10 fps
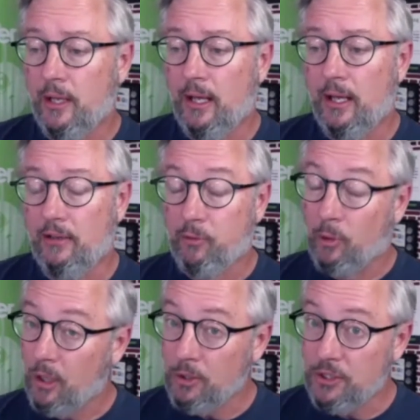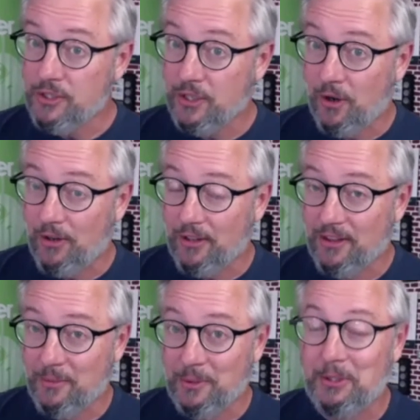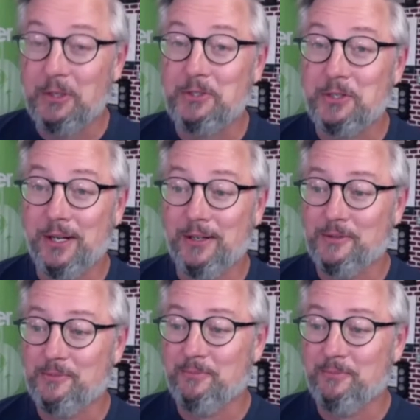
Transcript: Uh, if we're coaches at all, the thing we'd coach you at is